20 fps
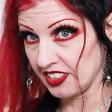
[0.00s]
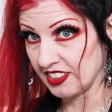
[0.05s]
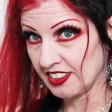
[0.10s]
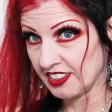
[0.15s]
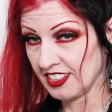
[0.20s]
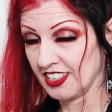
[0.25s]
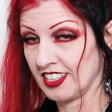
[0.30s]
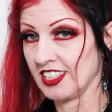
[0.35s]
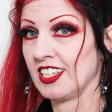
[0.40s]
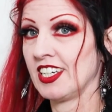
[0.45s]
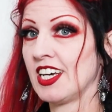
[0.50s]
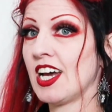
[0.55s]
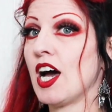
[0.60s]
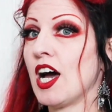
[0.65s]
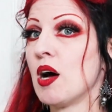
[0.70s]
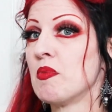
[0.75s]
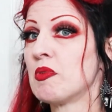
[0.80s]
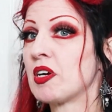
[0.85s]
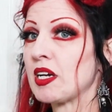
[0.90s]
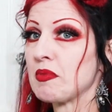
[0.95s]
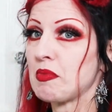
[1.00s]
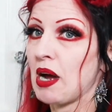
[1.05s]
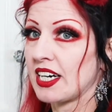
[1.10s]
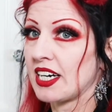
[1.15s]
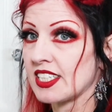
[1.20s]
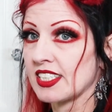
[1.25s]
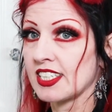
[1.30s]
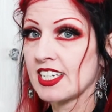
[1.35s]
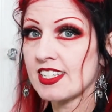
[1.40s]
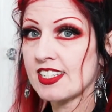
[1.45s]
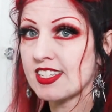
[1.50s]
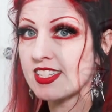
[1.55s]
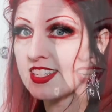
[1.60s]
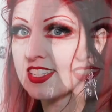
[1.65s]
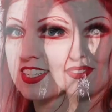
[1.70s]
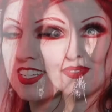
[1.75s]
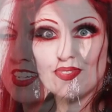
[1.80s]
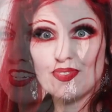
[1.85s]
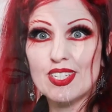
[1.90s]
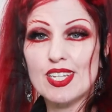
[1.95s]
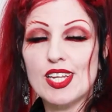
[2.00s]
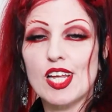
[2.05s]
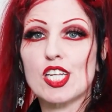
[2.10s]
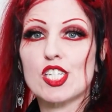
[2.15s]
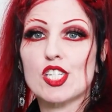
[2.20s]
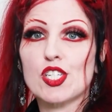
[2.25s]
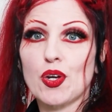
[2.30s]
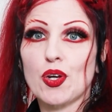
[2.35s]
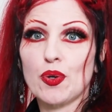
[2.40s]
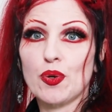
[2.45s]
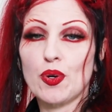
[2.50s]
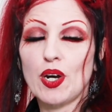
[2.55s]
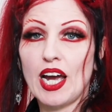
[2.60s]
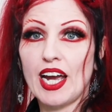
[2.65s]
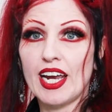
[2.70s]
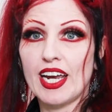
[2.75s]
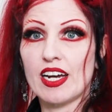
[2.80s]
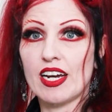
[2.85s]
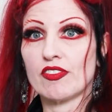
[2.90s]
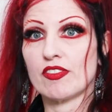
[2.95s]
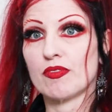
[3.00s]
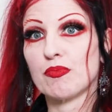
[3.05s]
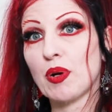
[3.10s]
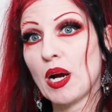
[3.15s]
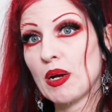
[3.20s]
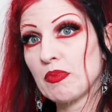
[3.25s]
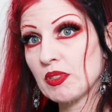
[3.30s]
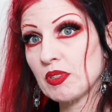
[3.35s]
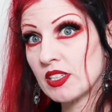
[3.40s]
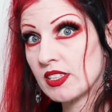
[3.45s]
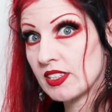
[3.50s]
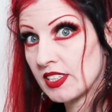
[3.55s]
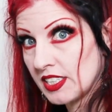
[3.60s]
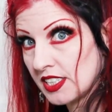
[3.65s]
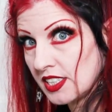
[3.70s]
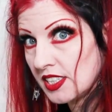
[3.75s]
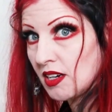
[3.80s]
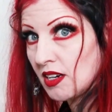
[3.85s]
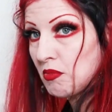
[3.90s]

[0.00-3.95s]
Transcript: I'm gonna get back to this. So I have prepped the